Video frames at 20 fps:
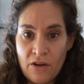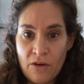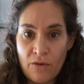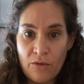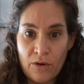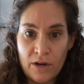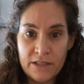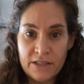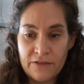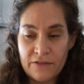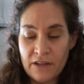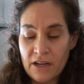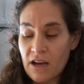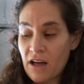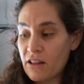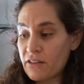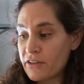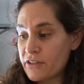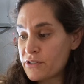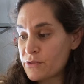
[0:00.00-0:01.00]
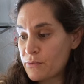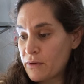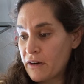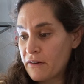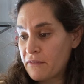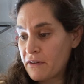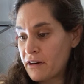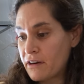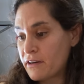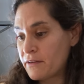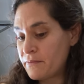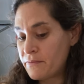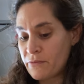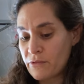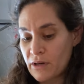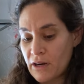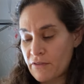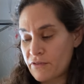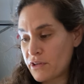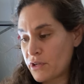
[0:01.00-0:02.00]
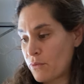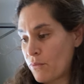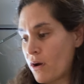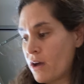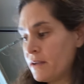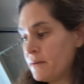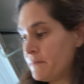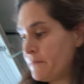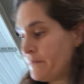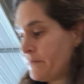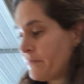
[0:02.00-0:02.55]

or different colors, whatever you want.